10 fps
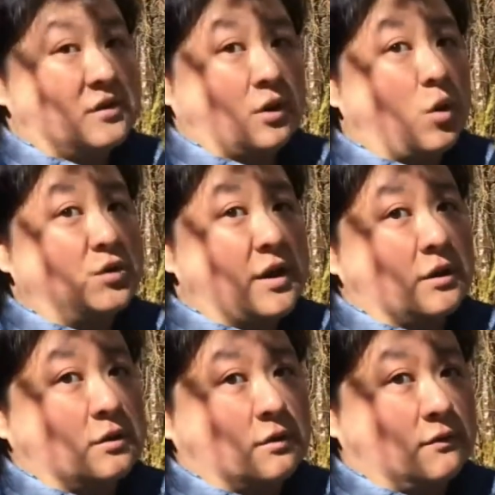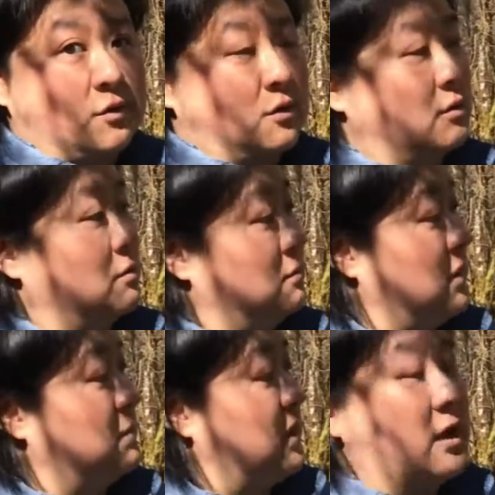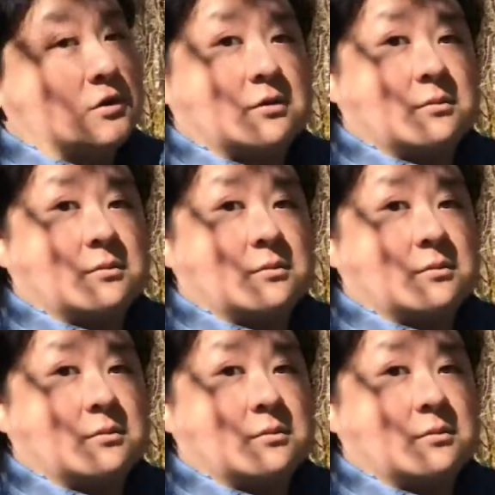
is a gold standard for BPH.